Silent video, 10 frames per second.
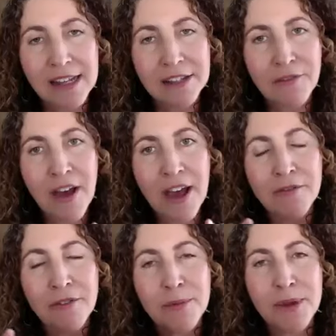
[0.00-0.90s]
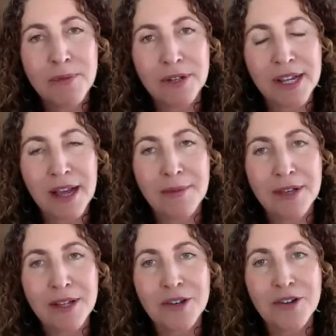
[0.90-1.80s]
it's fine for people to come
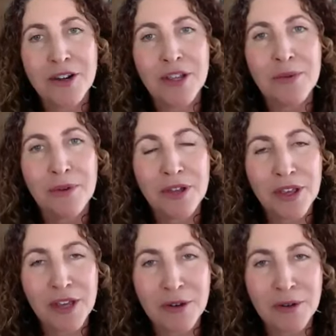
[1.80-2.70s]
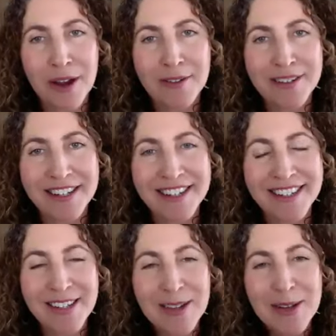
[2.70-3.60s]
in during the breathing and grounding.
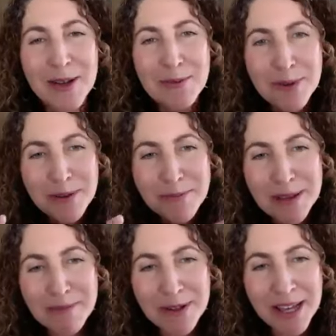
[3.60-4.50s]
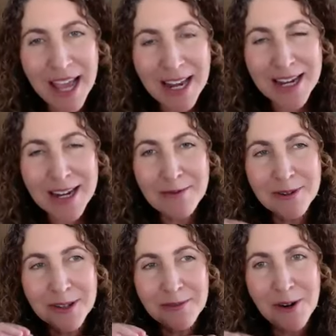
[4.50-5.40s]
But if people get here
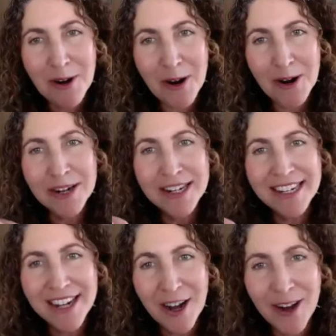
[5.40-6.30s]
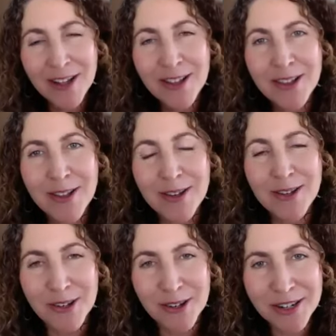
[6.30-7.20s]
once we're already on the
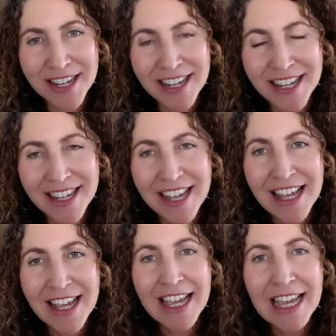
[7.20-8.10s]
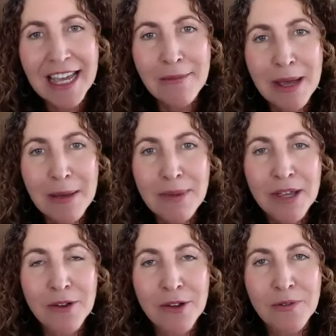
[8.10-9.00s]
journey, it might
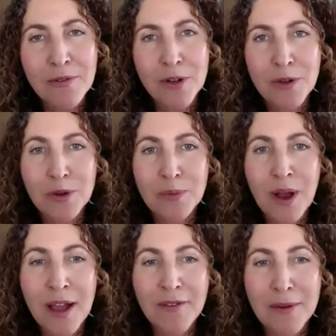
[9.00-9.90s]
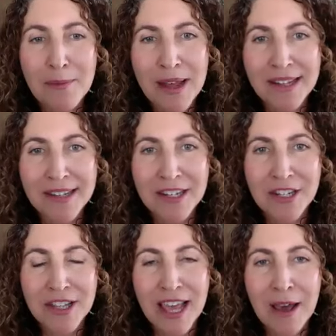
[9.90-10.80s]
be good for you to private
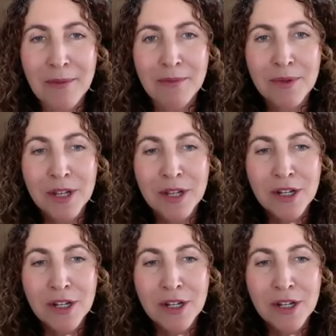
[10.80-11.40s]
message them